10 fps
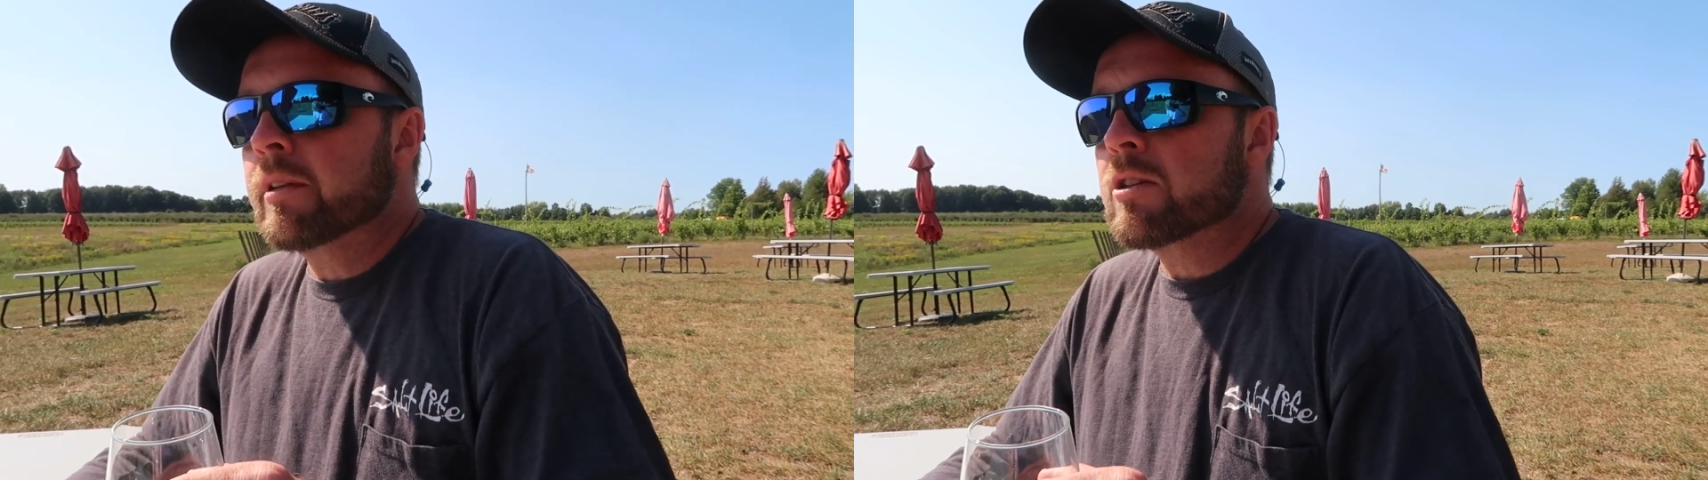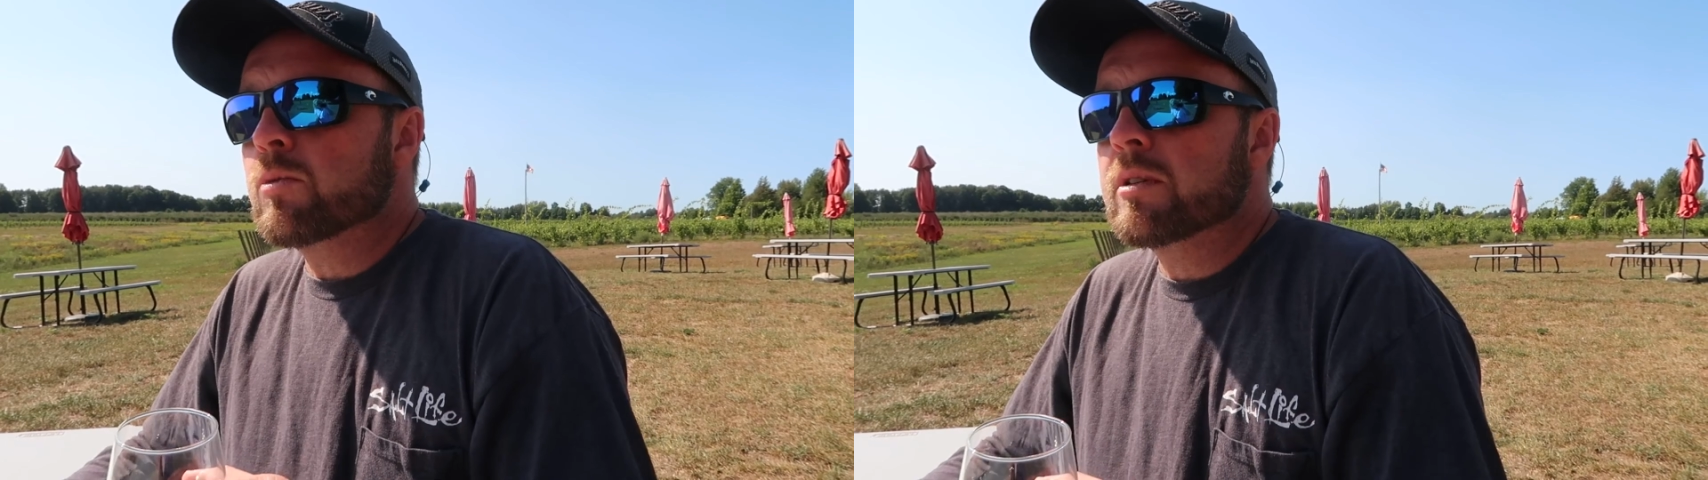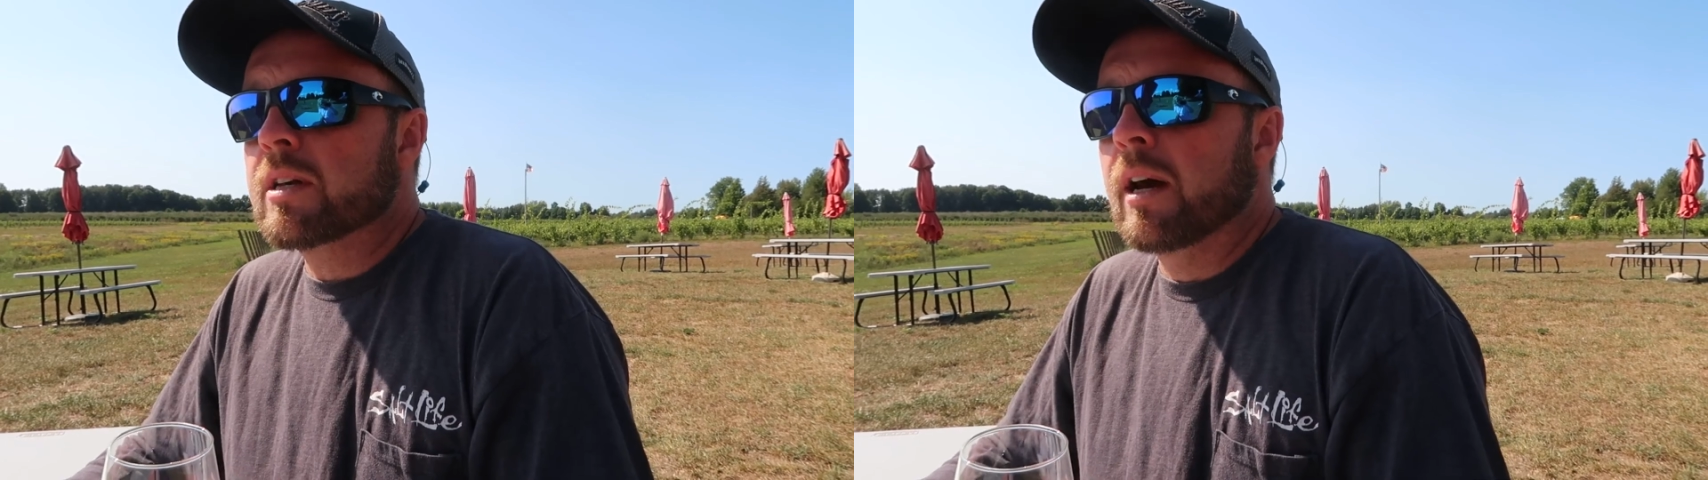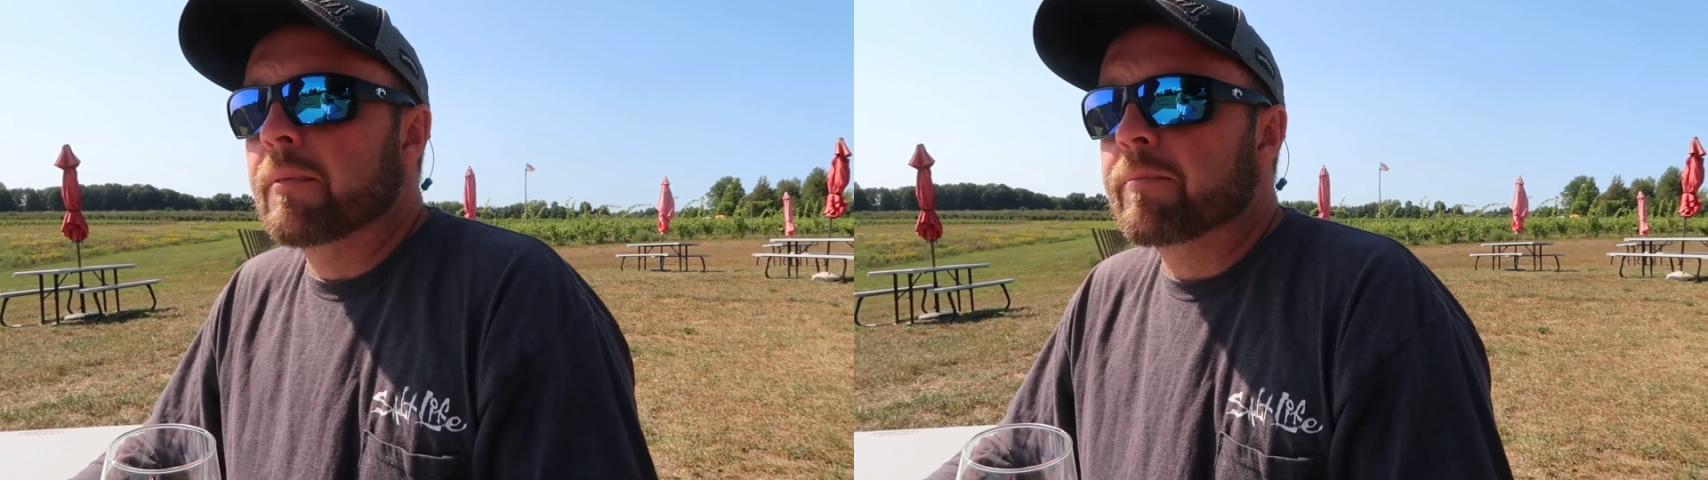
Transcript: this one's got